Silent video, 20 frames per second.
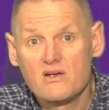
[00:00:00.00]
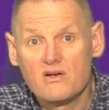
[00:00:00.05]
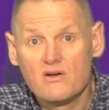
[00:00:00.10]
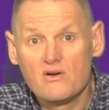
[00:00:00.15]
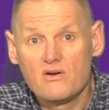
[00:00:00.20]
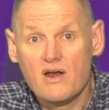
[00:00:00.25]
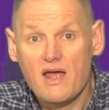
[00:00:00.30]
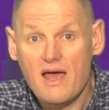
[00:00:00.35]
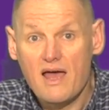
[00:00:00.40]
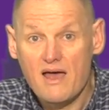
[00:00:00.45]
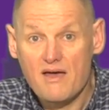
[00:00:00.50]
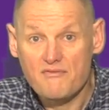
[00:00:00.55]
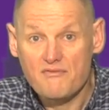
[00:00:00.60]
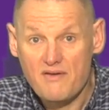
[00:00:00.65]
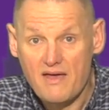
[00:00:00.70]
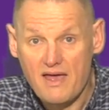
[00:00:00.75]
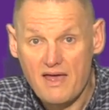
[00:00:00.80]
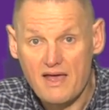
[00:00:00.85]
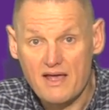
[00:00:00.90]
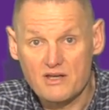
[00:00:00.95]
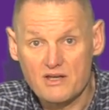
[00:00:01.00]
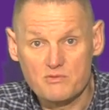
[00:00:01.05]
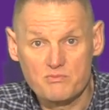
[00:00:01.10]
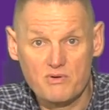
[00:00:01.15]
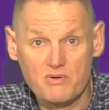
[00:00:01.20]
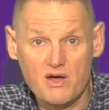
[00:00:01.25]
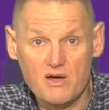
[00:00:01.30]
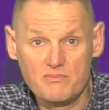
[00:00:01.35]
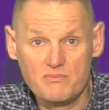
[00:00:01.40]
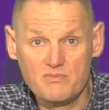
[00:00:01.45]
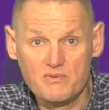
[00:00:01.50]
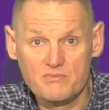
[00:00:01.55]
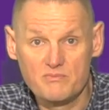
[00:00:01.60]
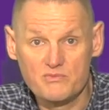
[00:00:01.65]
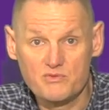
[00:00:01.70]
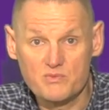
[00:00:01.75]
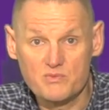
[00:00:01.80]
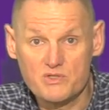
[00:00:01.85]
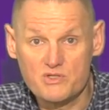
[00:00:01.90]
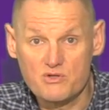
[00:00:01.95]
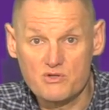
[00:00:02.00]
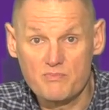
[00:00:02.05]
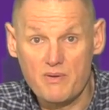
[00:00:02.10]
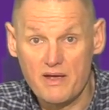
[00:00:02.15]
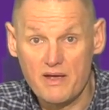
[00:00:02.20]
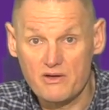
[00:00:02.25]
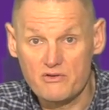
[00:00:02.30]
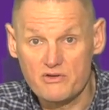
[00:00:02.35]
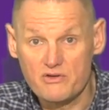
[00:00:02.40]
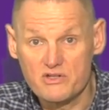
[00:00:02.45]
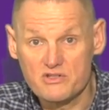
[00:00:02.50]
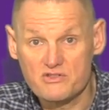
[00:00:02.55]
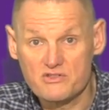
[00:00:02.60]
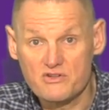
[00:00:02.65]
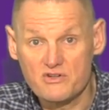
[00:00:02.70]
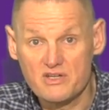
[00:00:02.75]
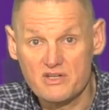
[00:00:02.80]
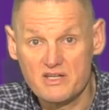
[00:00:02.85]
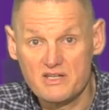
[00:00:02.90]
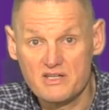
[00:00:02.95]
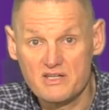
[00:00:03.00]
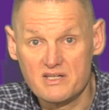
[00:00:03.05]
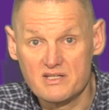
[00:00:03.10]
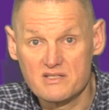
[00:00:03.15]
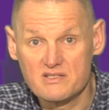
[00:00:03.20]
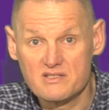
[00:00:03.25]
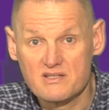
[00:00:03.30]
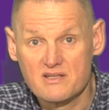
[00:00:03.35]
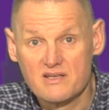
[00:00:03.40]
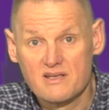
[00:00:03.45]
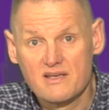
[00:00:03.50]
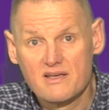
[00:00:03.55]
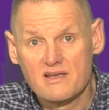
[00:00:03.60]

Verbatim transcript: or have had problems with your pancreas or kidneys,